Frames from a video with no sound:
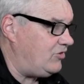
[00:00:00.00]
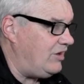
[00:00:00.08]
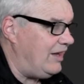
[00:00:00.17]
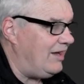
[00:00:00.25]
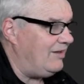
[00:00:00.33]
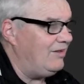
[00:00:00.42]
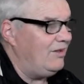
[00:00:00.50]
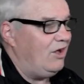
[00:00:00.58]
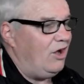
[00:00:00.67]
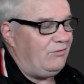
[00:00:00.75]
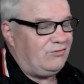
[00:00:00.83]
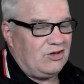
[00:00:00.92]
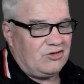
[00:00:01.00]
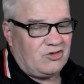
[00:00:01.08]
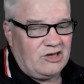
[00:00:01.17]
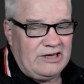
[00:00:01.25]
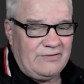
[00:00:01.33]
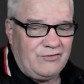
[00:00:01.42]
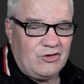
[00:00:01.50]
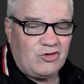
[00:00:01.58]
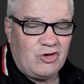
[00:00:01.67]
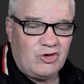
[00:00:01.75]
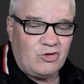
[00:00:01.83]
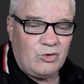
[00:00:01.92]
Now, obviously, if this
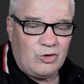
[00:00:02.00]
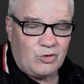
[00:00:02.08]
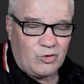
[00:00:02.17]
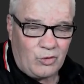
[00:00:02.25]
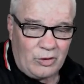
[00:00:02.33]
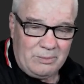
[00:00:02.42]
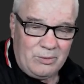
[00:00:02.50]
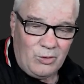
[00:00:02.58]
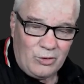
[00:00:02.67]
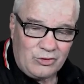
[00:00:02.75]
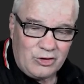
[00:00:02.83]
was a report